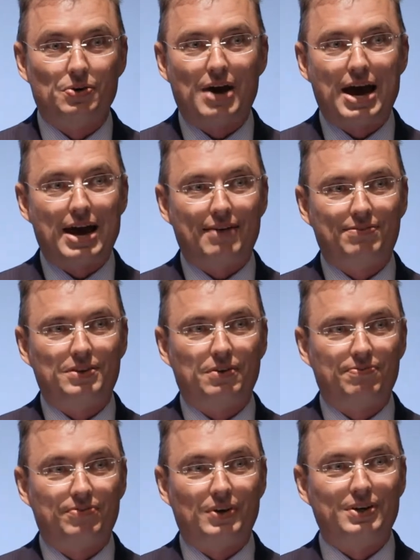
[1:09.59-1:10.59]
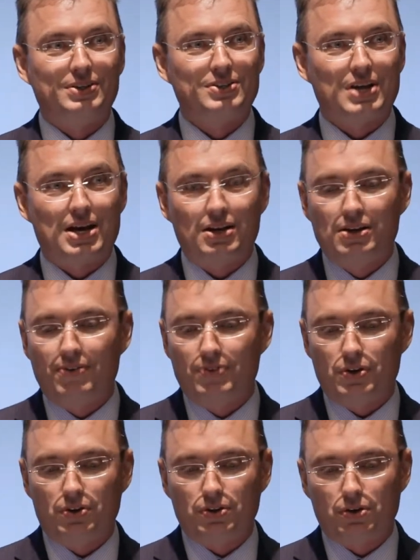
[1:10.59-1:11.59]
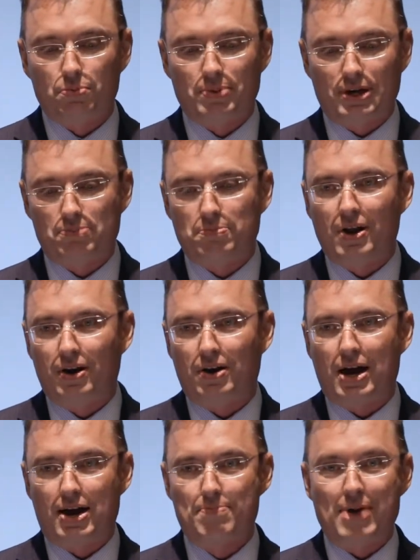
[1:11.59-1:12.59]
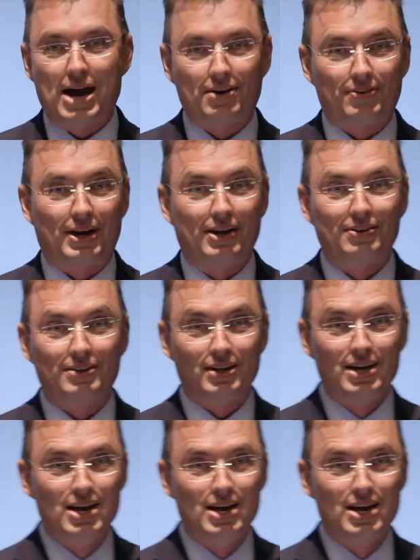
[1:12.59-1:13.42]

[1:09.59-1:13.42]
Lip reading: I have to first give you a little bit background.